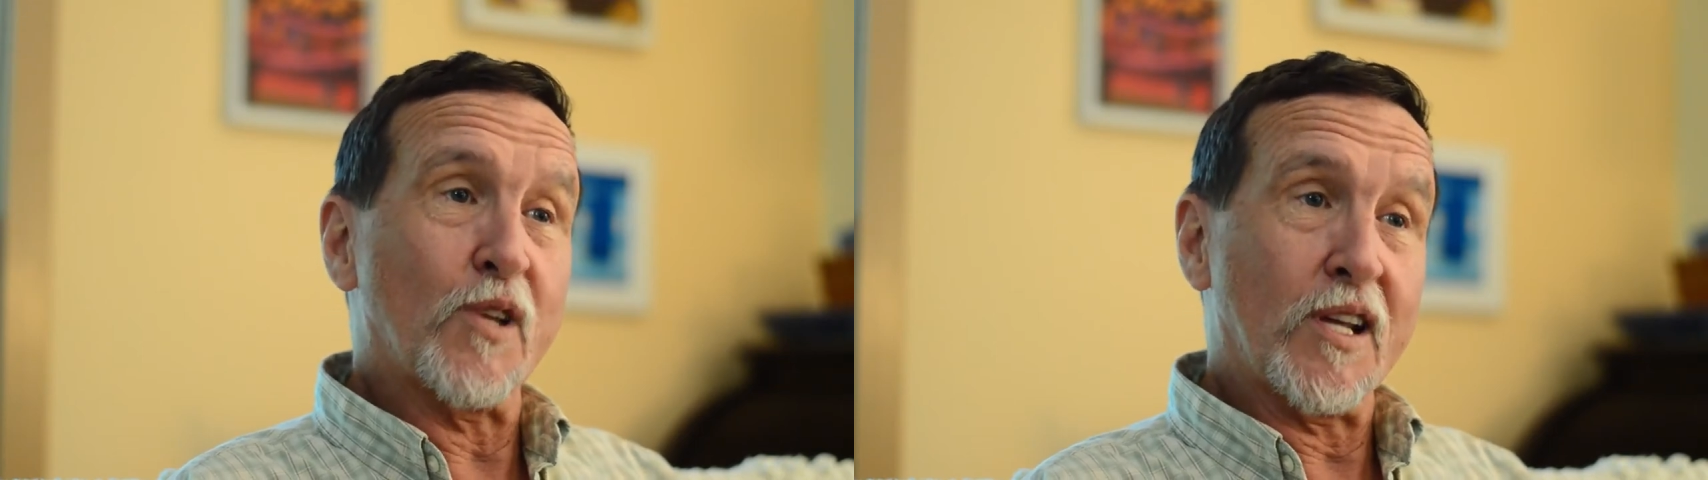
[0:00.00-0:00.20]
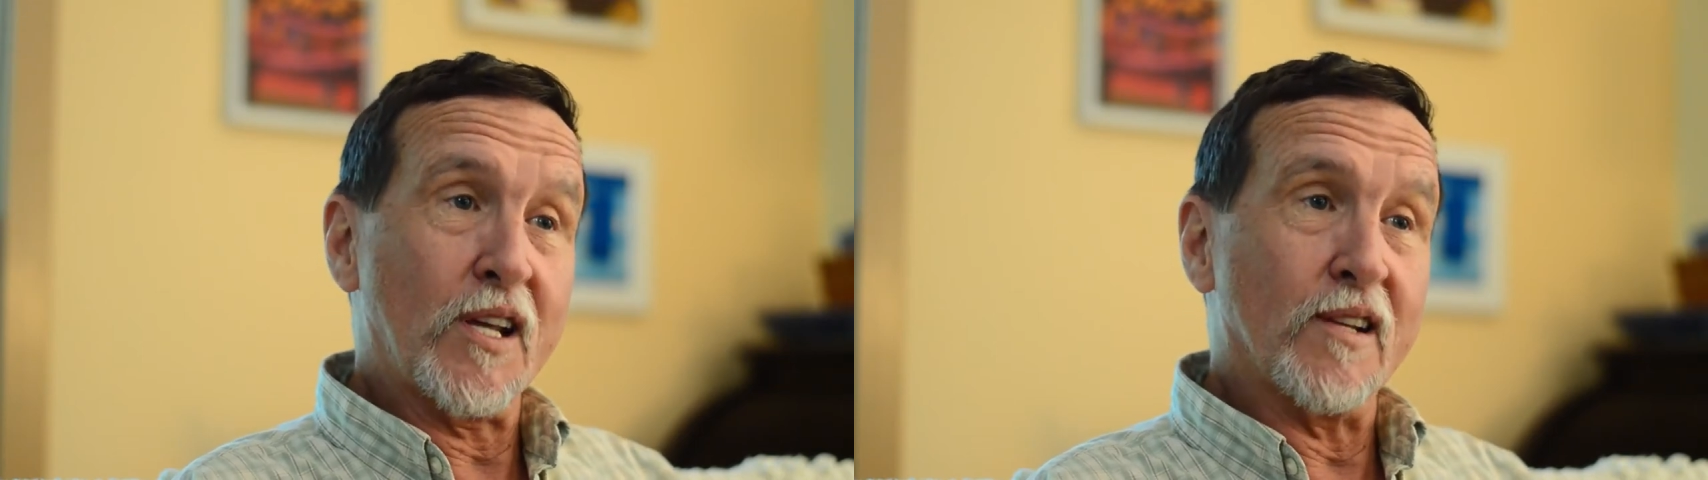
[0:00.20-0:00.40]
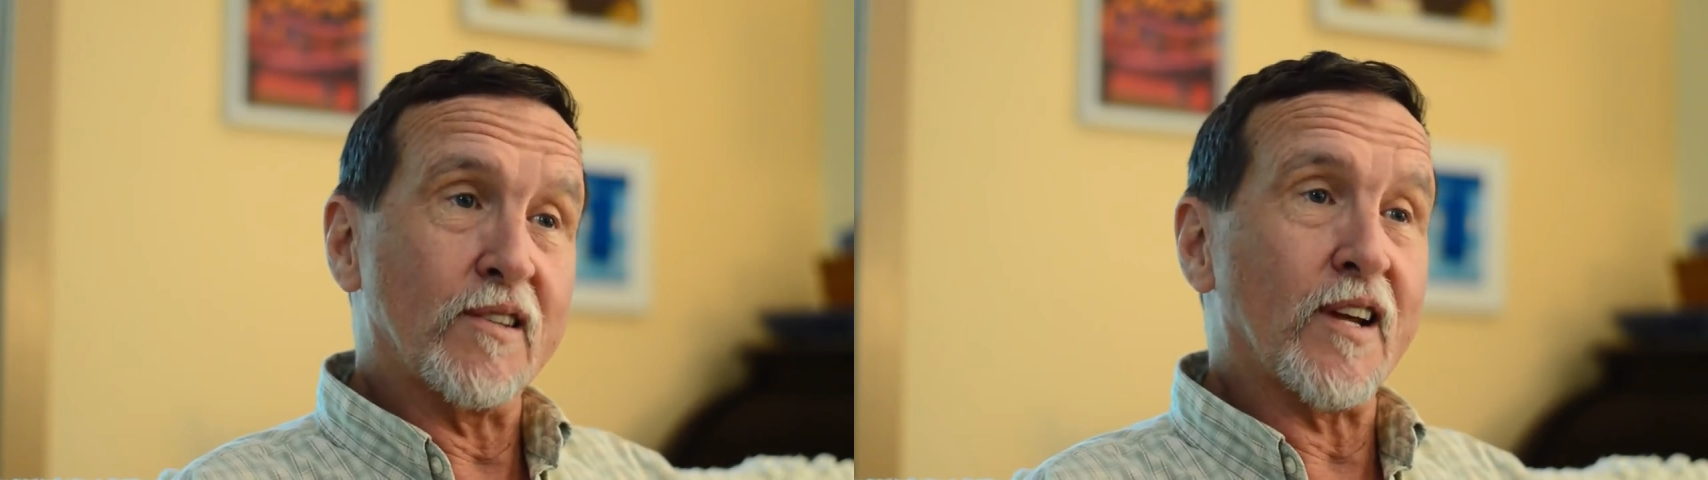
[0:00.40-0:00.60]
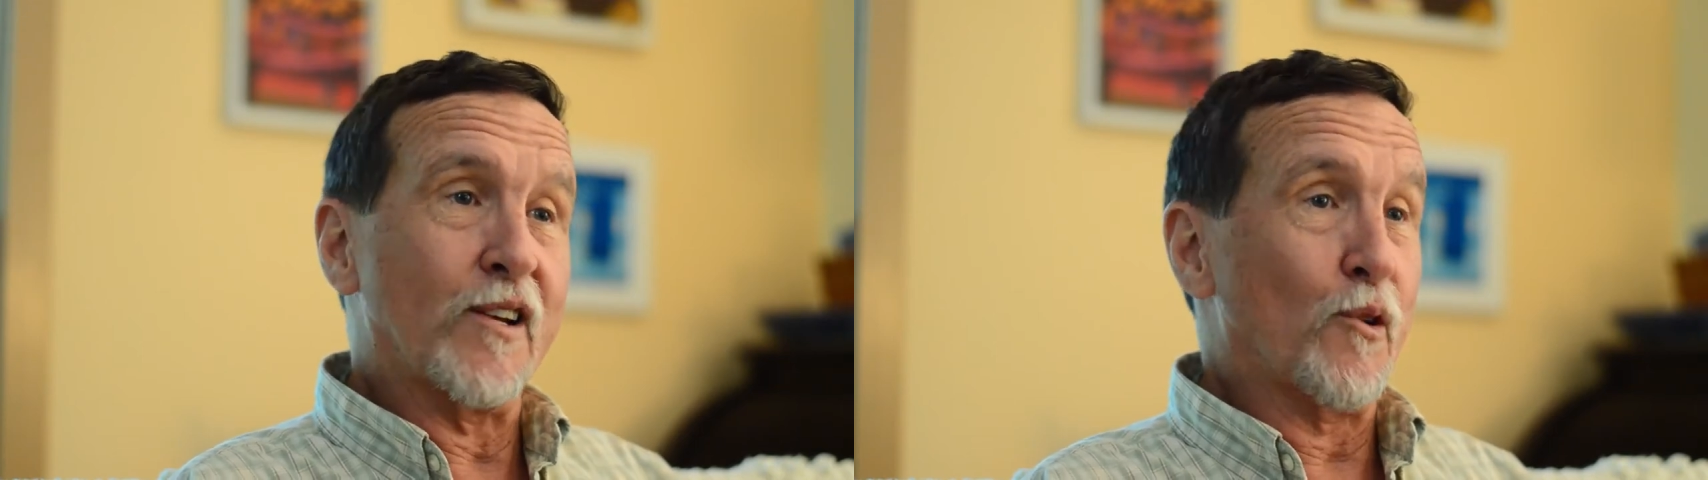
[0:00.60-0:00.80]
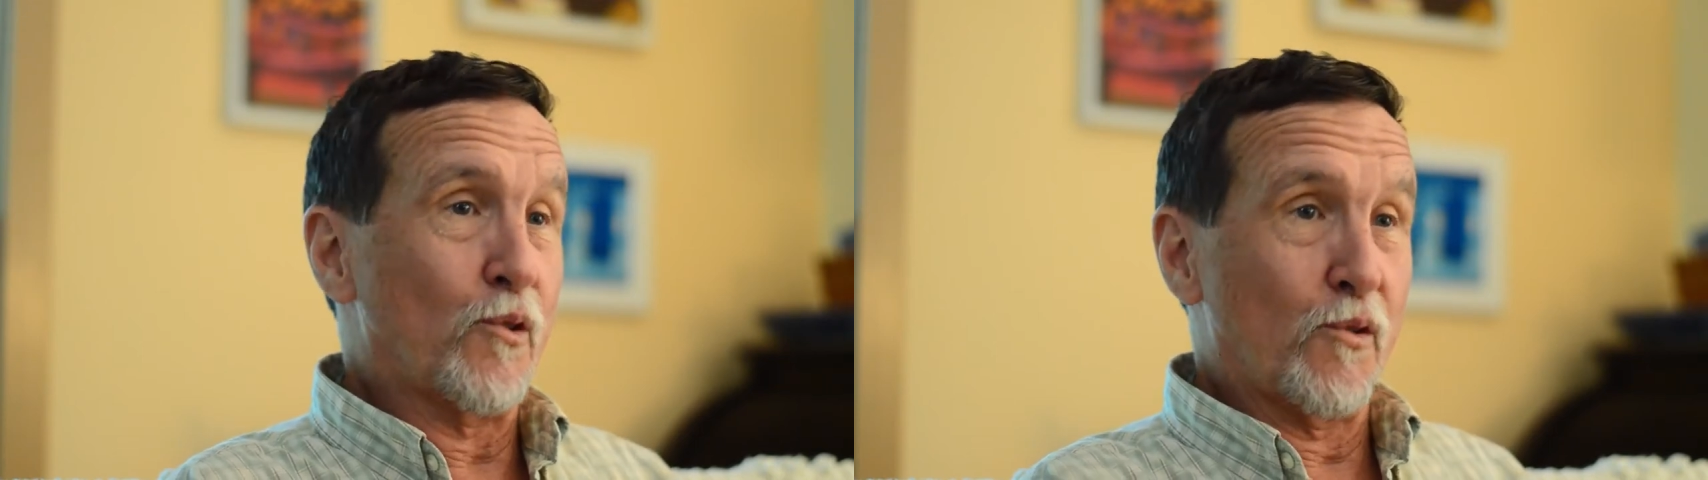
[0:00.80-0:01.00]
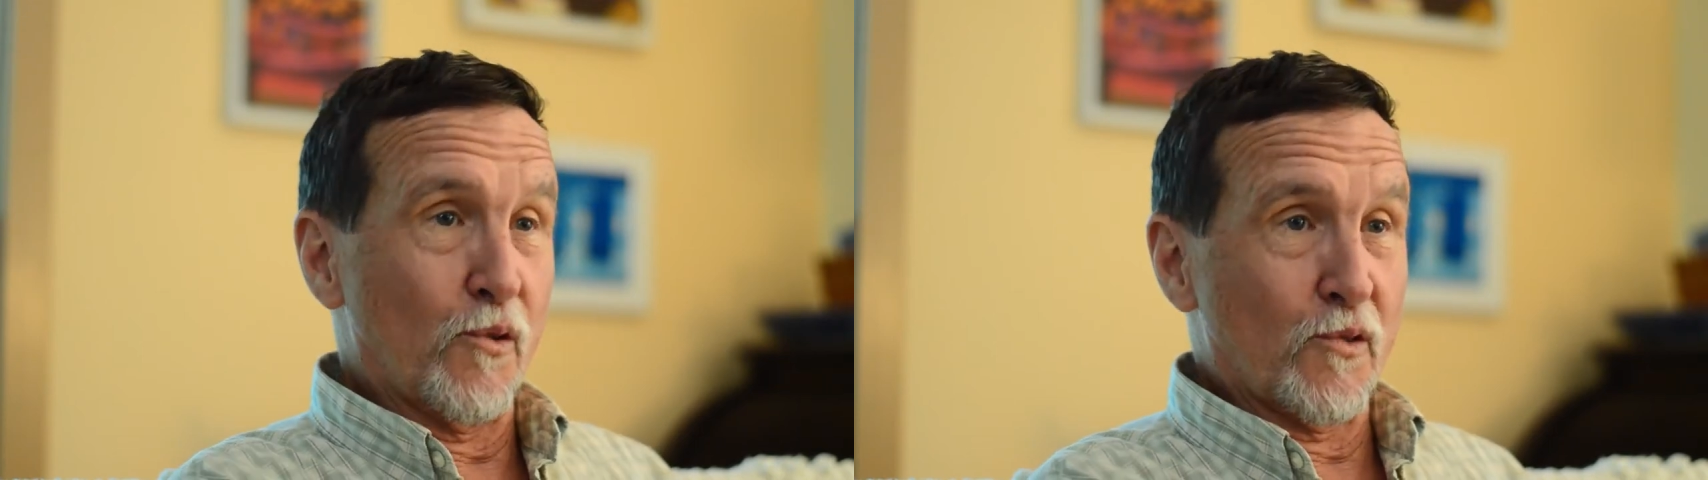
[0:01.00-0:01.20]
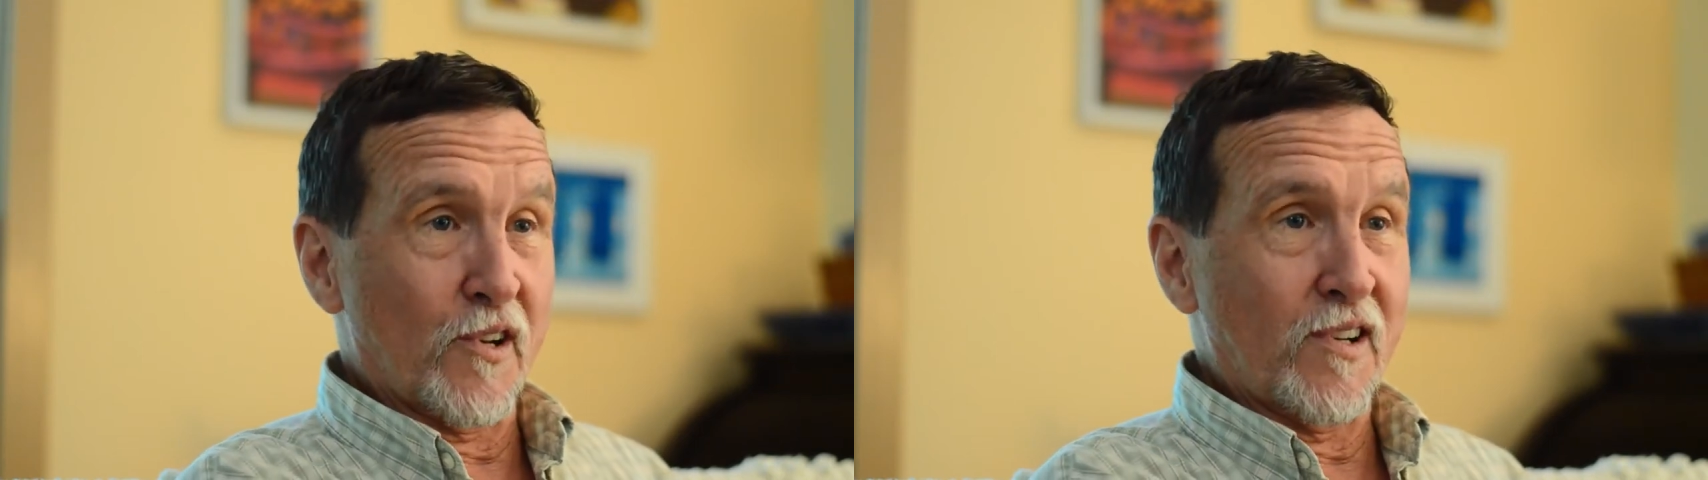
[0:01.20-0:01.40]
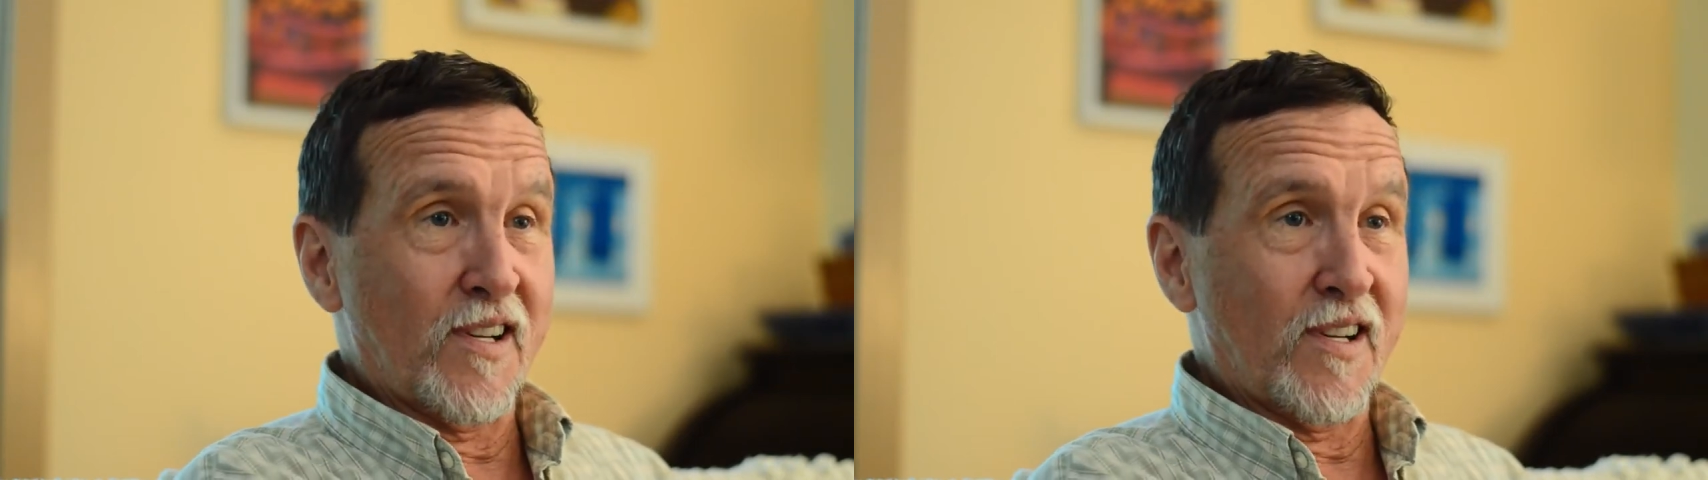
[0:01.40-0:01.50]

kids I know you used to